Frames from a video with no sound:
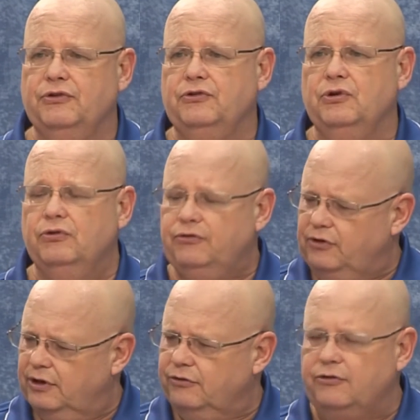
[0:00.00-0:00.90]
is
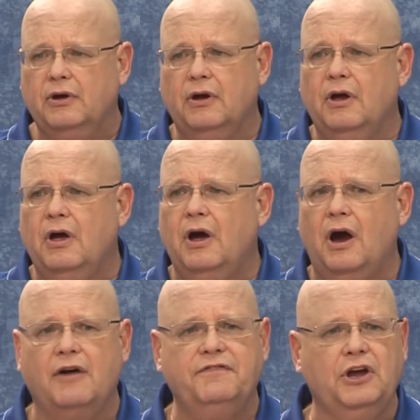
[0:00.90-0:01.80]
used is
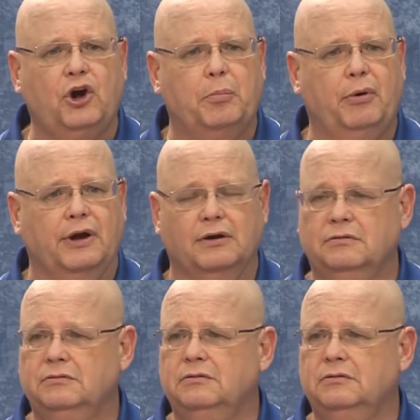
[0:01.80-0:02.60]
our fingerprint.